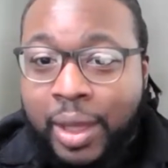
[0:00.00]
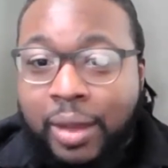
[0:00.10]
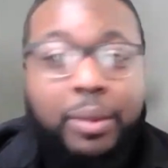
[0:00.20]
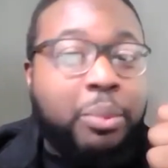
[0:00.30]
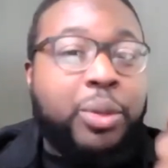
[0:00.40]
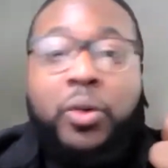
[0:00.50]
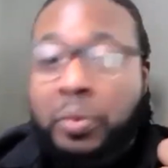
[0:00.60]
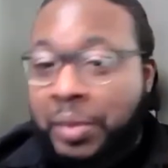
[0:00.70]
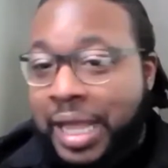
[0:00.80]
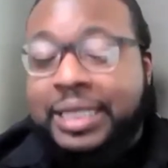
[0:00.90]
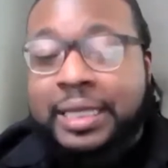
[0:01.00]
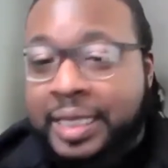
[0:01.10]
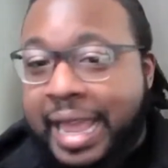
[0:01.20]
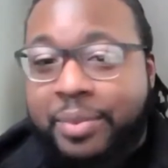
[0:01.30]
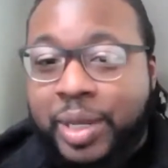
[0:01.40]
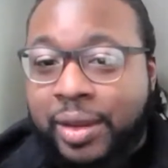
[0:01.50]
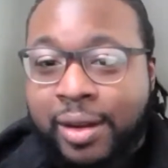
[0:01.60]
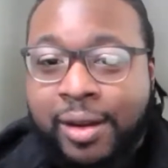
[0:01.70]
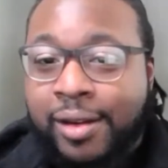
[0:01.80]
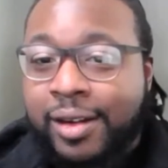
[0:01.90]
Boom. That's a
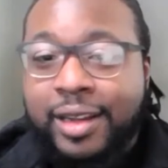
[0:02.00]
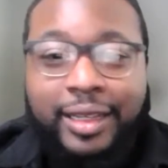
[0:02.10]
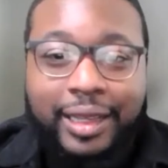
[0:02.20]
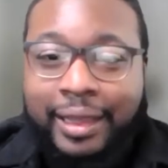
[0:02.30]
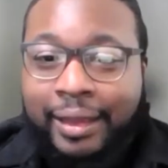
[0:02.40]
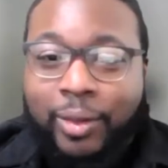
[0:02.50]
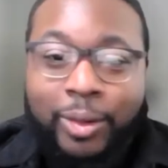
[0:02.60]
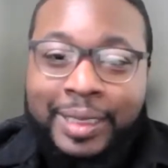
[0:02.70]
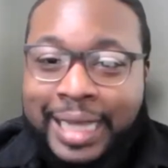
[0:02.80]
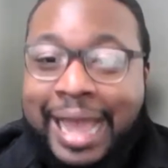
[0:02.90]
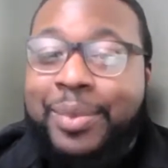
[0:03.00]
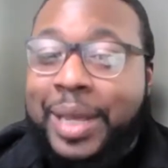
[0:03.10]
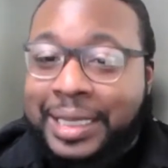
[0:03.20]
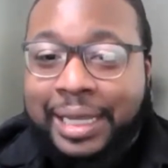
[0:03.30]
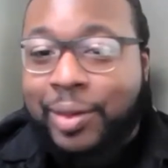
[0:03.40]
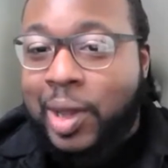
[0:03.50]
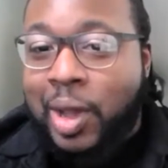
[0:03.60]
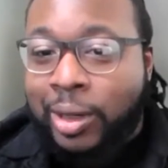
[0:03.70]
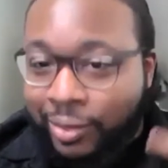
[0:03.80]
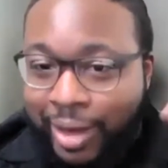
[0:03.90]
Zapier or Zap, as they would call it
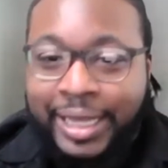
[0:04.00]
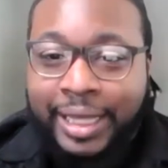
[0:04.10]
right there.